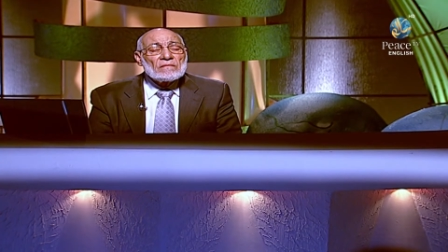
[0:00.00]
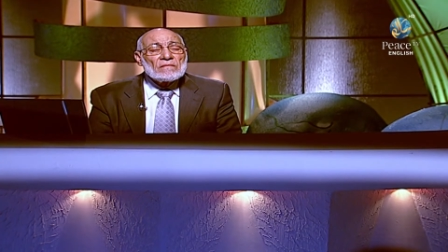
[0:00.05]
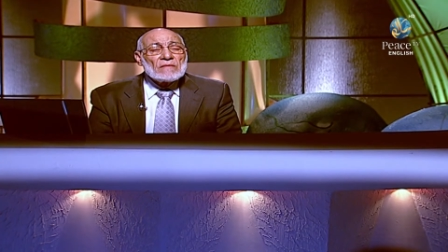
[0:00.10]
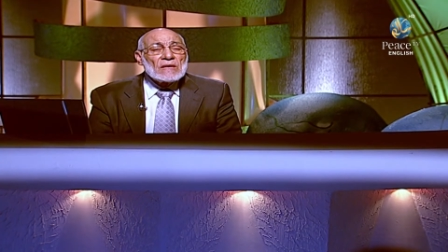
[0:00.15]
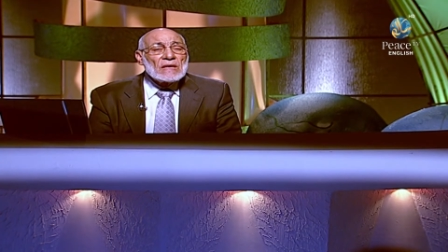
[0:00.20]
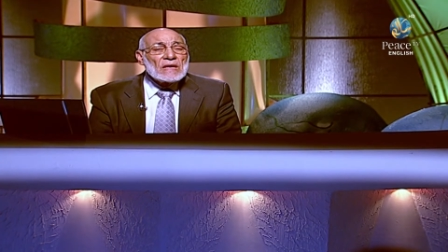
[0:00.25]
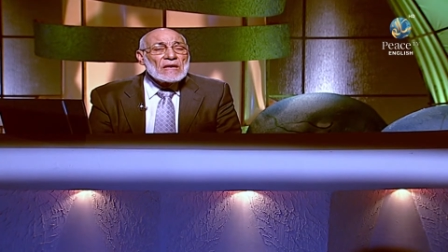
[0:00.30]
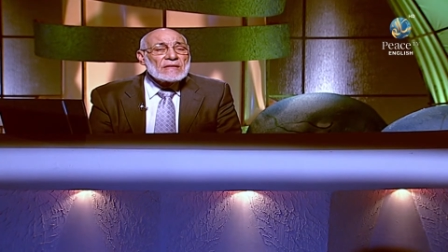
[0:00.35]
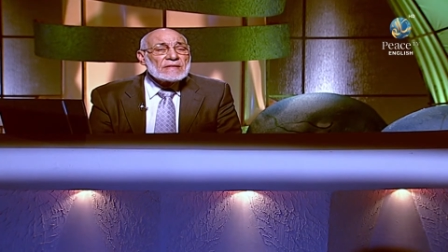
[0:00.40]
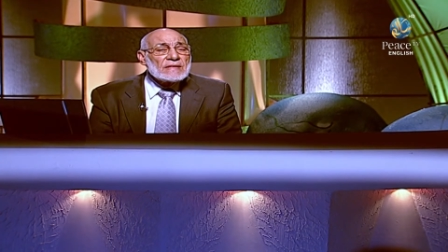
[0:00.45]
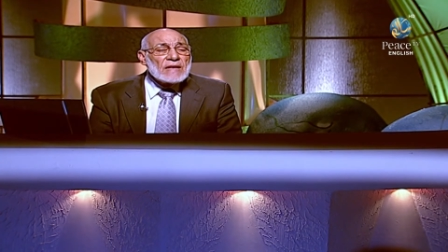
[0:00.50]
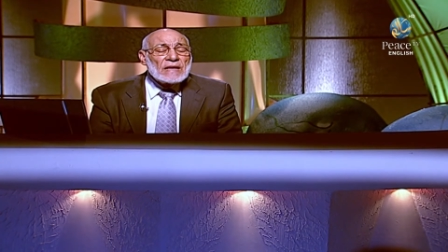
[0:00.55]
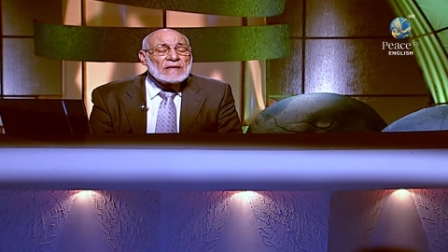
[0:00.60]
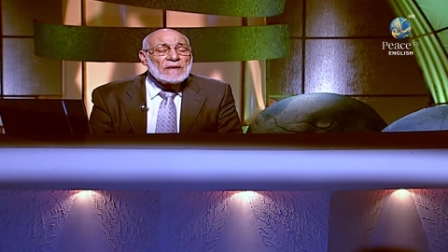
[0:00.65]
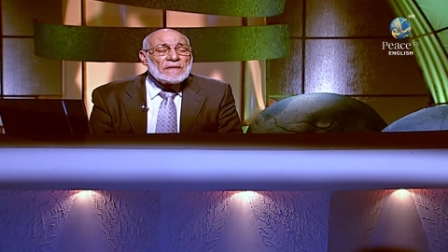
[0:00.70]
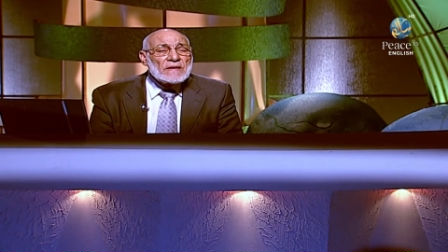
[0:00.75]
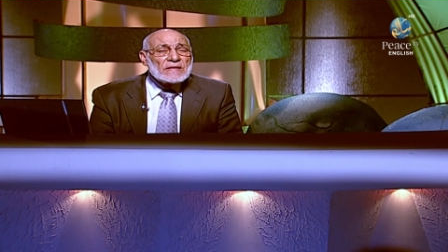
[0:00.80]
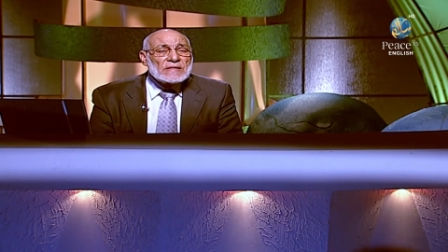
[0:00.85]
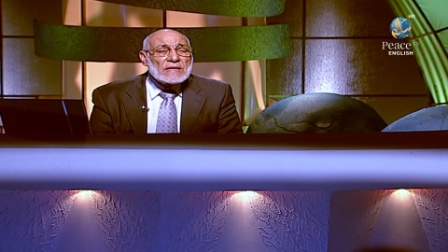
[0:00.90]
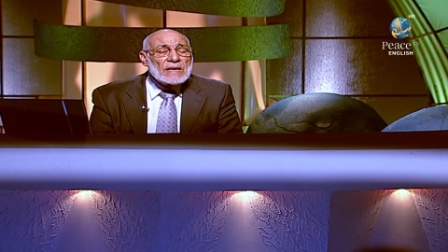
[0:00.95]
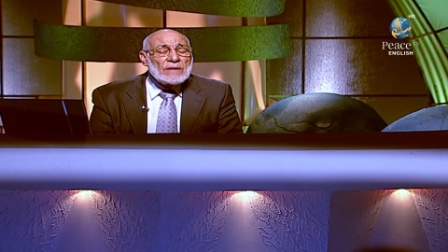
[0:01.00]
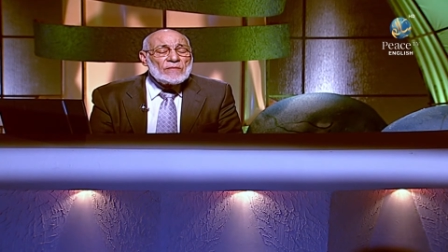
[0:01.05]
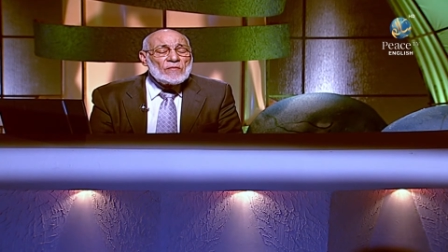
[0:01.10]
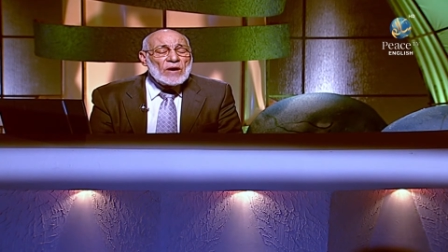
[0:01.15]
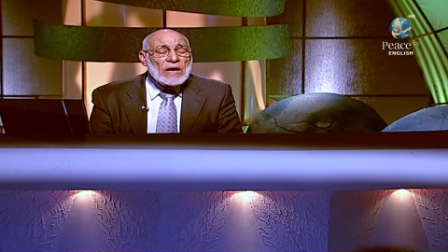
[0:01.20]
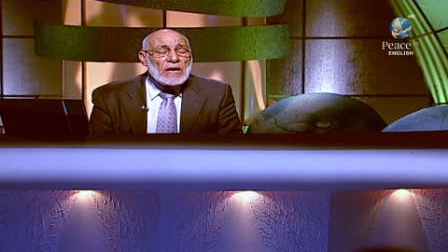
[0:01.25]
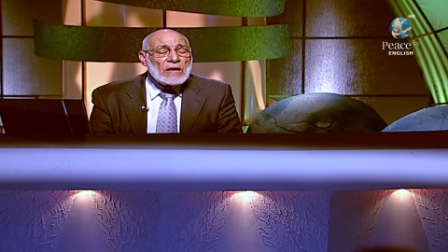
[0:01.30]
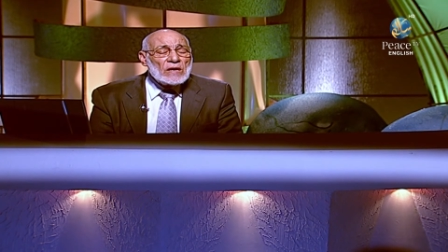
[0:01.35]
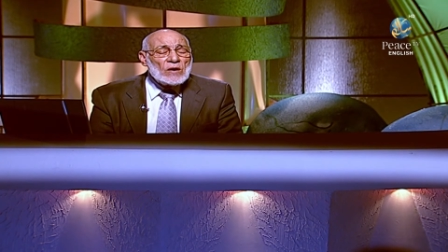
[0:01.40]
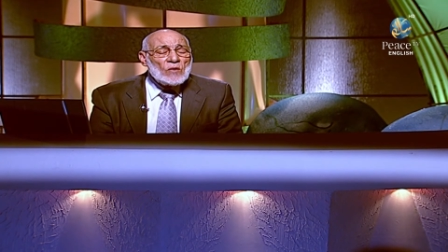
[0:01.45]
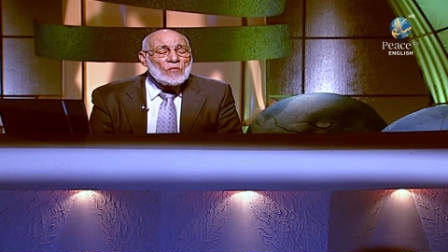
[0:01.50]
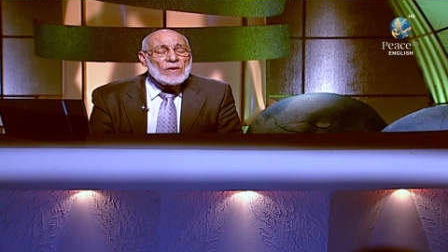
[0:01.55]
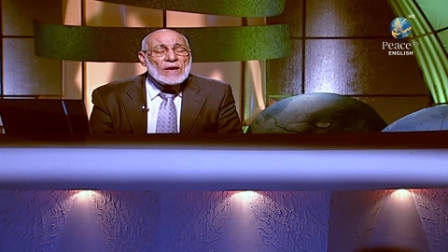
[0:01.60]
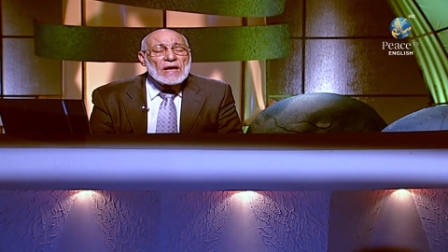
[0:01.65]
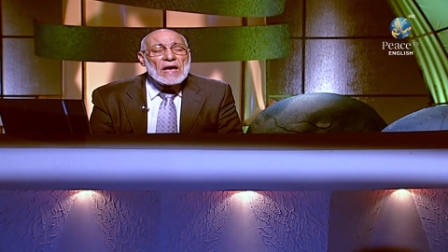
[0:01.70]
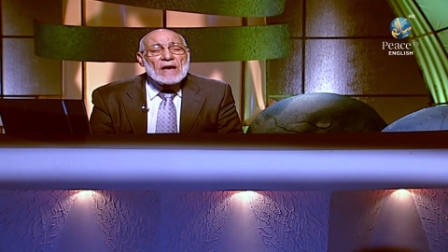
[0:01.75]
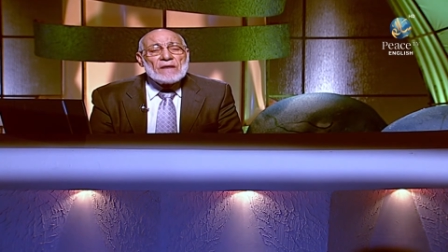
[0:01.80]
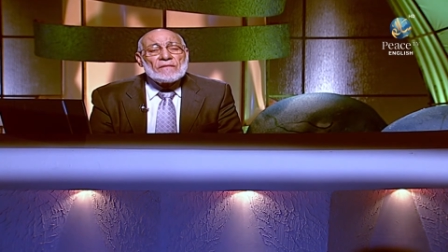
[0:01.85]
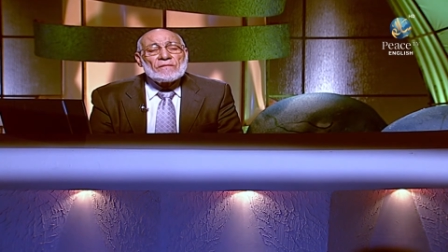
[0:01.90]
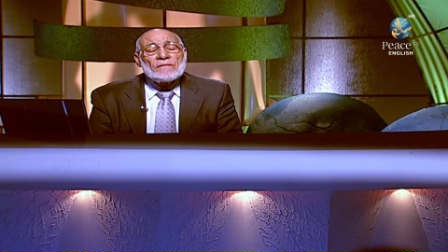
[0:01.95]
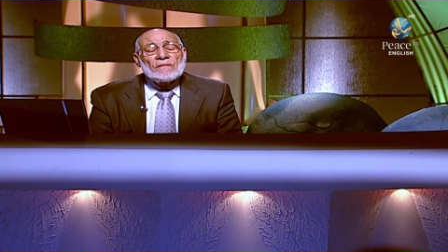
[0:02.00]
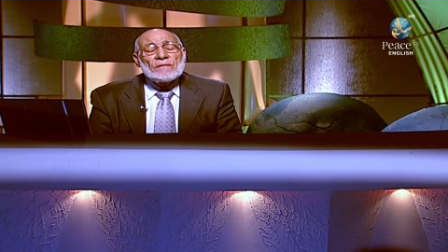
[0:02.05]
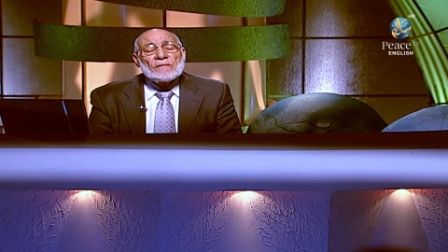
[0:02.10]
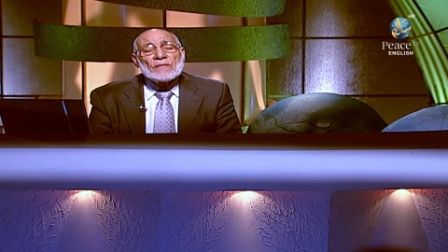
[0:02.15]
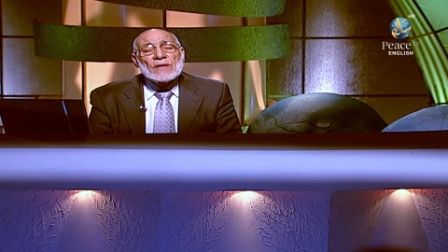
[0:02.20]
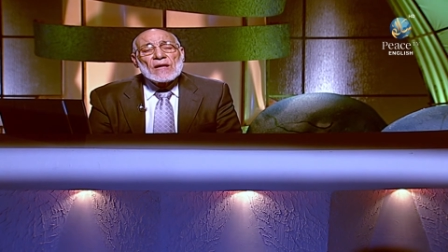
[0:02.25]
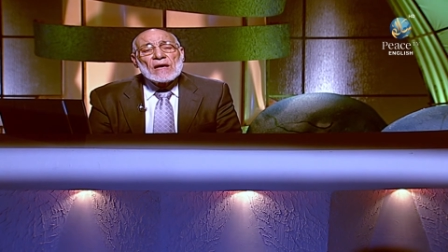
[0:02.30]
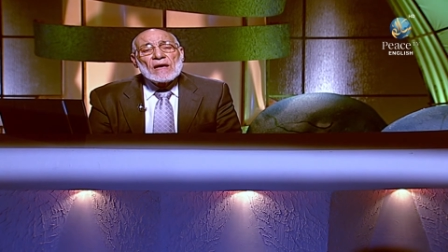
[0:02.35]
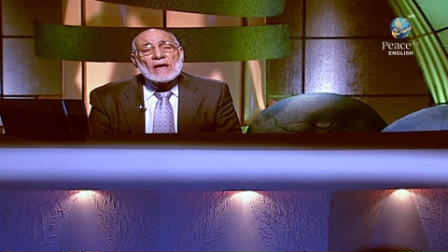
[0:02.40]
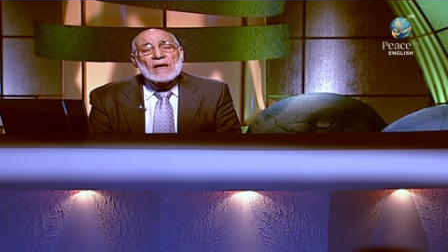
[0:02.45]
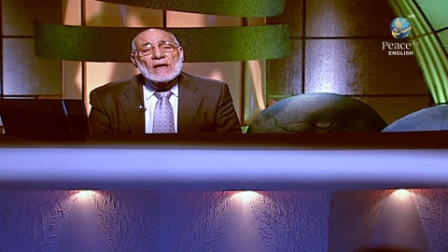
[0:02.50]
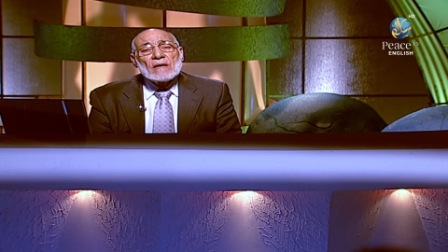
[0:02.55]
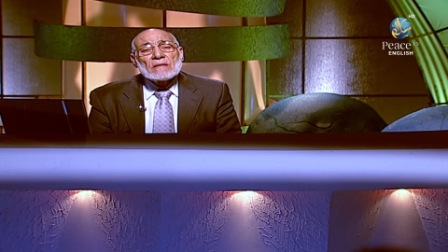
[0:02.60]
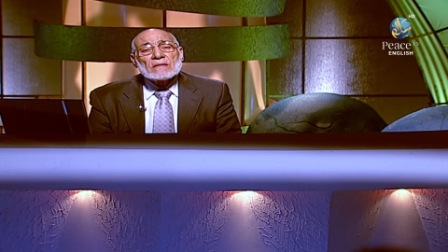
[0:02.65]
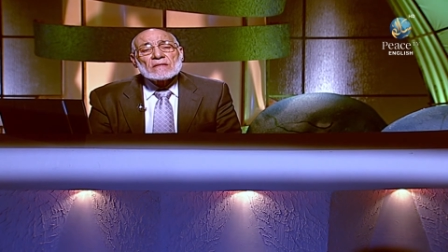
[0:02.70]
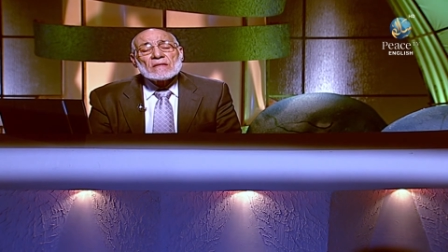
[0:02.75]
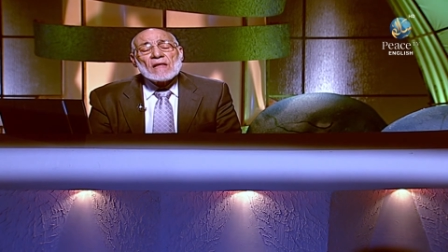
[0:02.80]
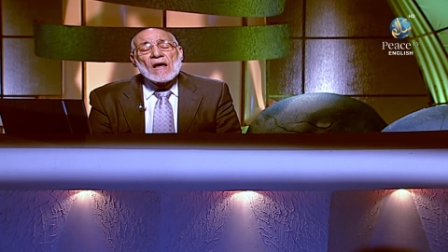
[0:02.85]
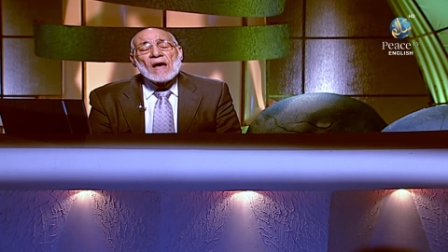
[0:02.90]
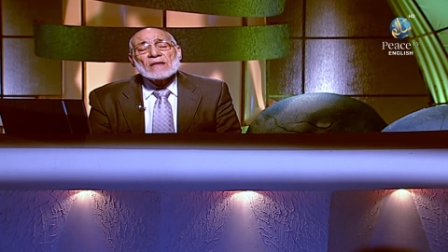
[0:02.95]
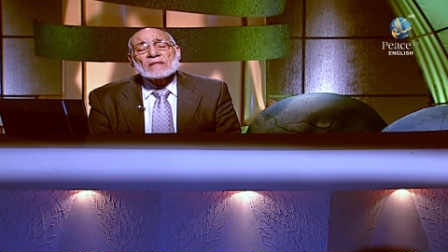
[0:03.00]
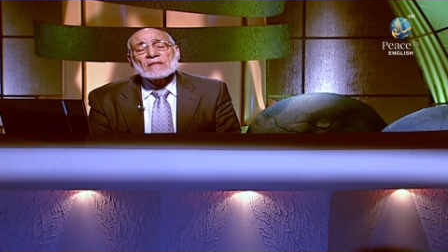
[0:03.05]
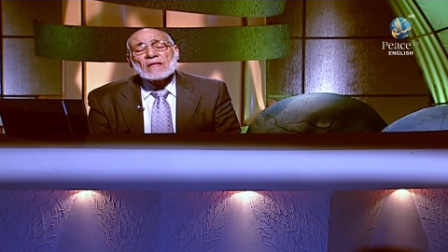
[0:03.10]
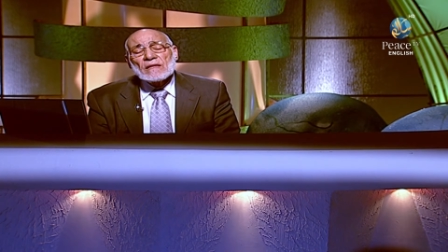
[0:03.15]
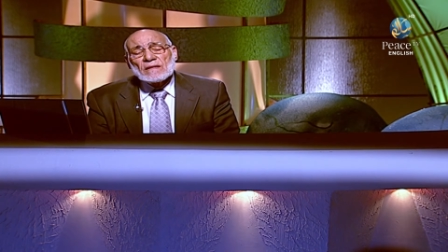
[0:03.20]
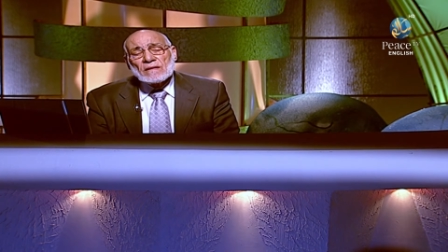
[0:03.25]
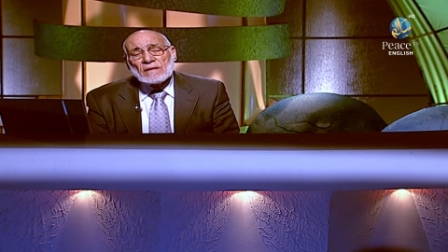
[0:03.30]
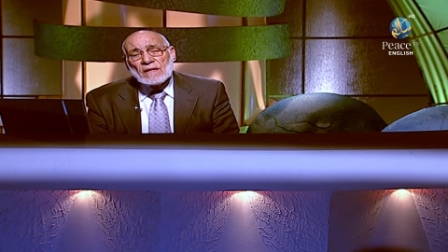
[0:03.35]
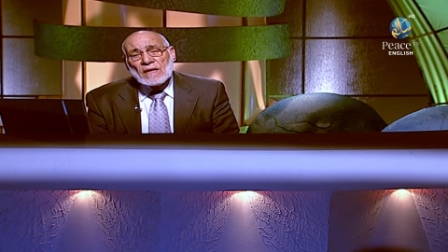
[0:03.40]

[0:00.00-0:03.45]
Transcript: In exactly the same way, we have uh, started